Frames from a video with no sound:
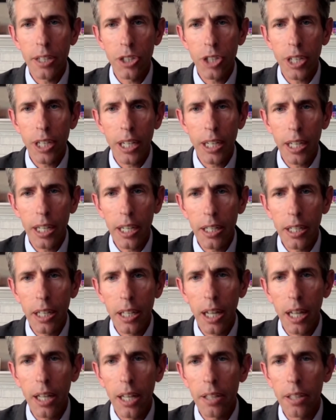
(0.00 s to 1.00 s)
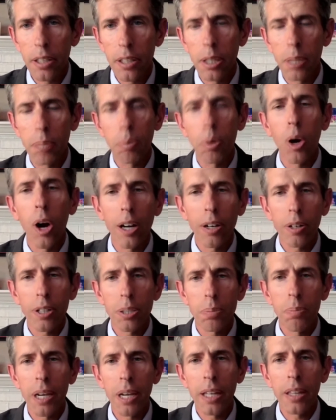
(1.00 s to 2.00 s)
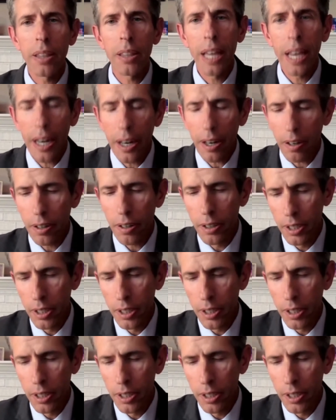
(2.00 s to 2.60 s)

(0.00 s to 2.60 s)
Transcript: checking in on the progress made there.